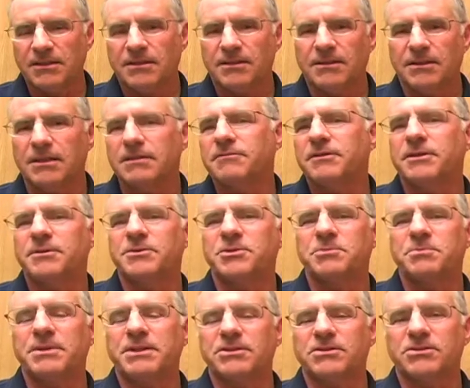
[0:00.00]
The elevator
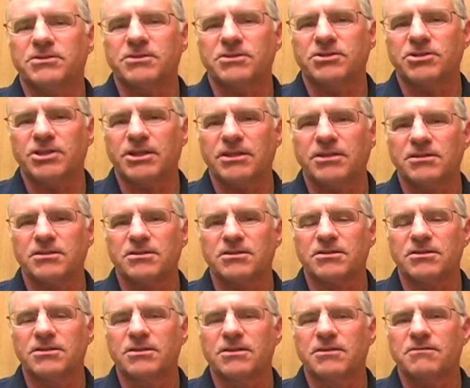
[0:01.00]
speech is a
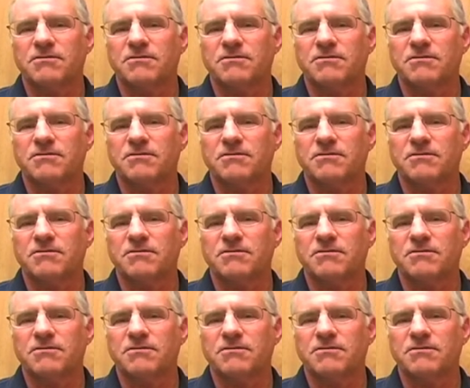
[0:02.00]
chance